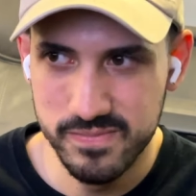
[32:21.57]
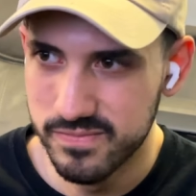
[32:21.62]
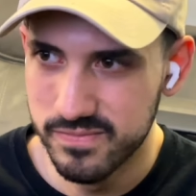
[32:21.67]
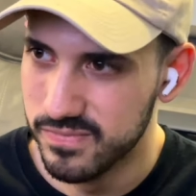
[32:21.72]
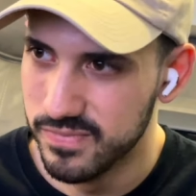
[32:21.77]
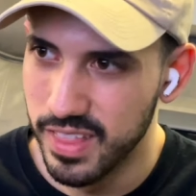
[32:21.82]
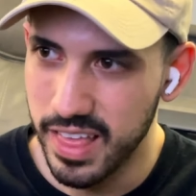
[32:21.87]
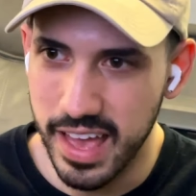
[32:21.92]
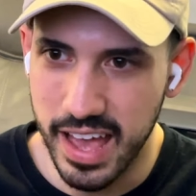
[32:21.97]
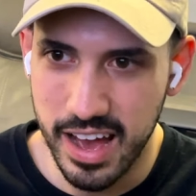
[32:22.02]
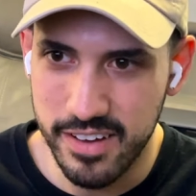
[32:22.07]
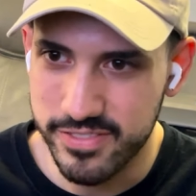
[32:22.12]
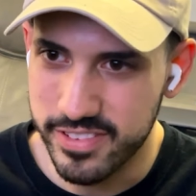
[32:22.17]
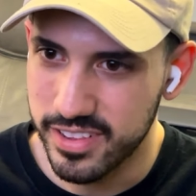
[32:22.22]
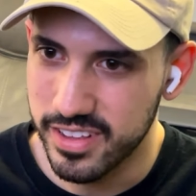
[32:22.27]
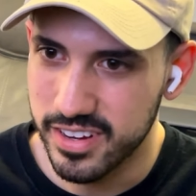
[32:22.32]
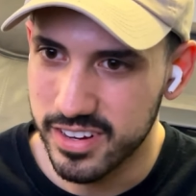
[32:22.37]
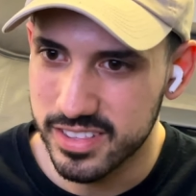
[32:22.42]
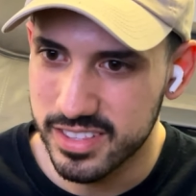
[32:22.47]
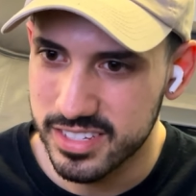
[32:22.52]
They have to
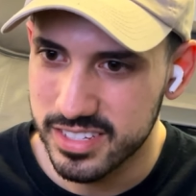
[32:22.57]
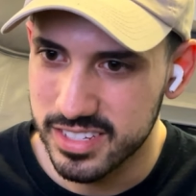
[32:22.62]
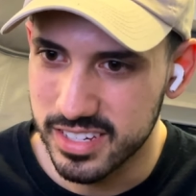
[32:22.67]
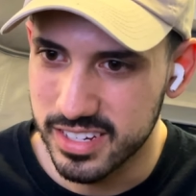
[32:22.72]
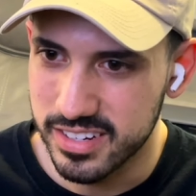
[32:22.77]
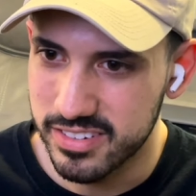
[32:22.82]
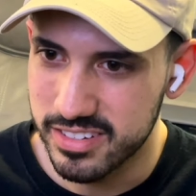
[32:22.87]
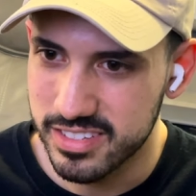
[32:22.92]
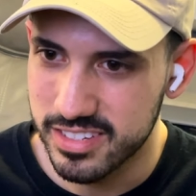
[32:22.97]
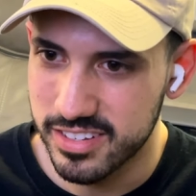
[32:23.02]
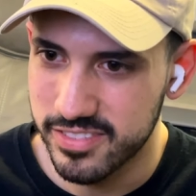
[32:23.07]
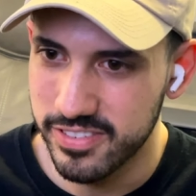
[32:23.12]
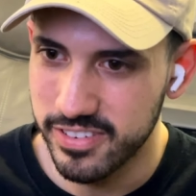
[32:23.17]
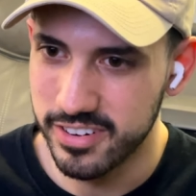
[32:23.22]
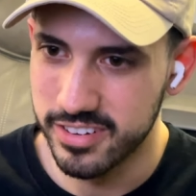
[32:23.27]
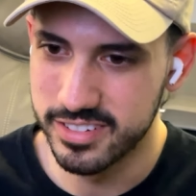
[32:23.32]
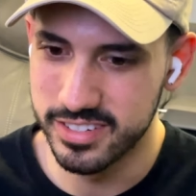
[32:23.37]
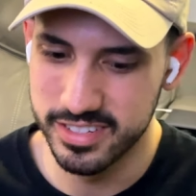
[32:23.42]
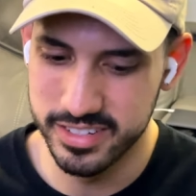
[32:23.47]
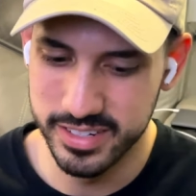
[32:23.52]
learn the secrets,
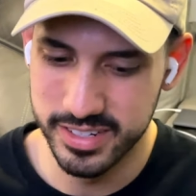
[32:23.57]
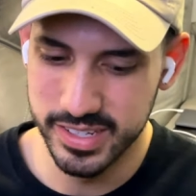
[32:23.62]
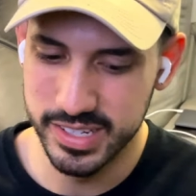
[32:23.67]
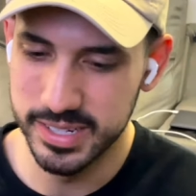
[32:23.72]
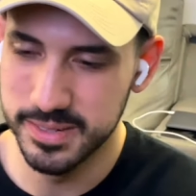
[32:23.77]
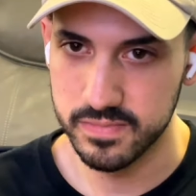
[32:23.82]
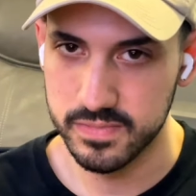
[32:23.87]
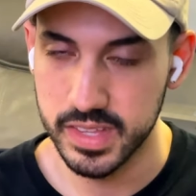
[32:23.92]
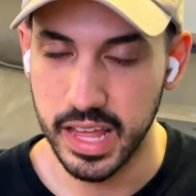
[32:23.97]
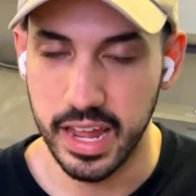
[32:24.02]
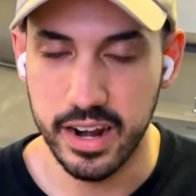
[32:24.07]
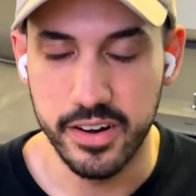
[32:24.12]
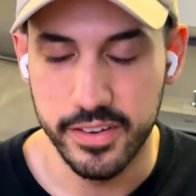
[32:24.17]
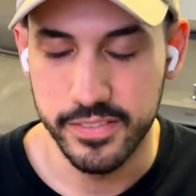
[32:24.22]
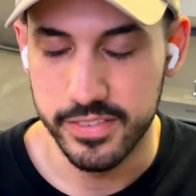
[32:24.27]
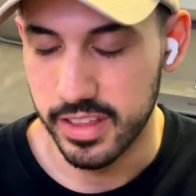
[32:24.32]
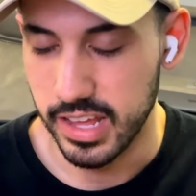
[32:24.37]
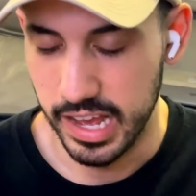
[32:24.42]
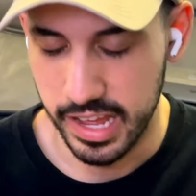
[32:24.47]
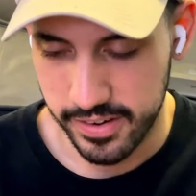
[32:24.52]
unfortunately. I don't even know how to